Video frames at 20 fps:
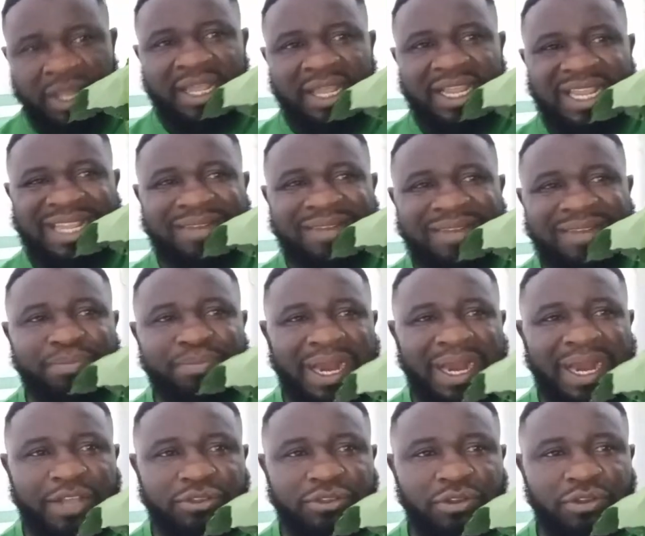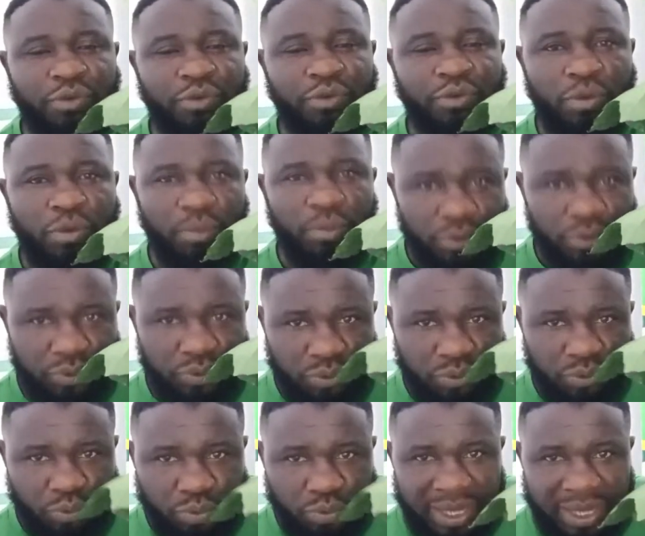imbalance of hormones,
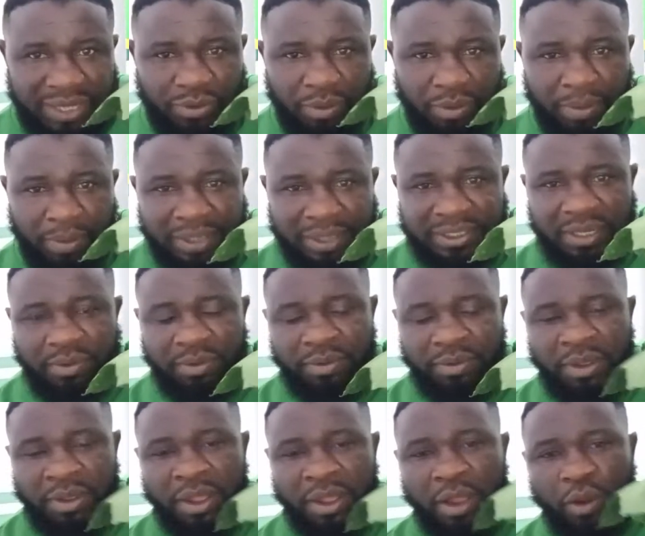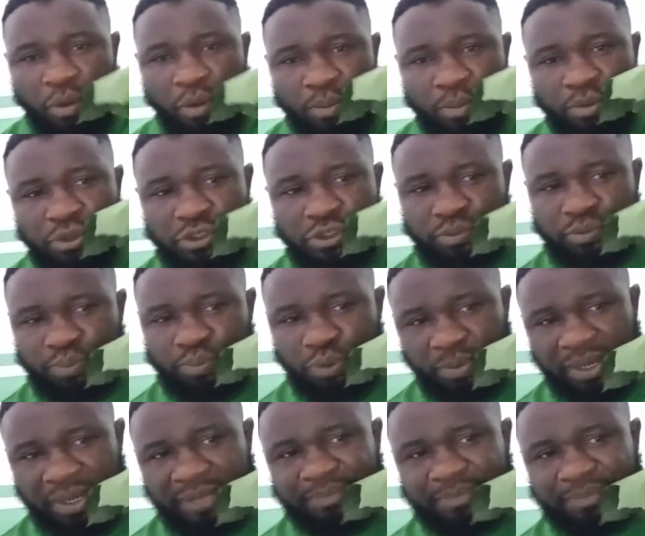woman, you're battling with hormones
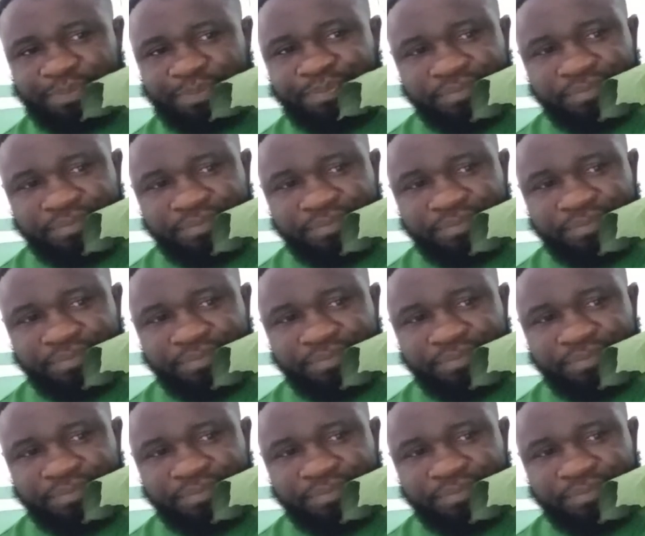problem,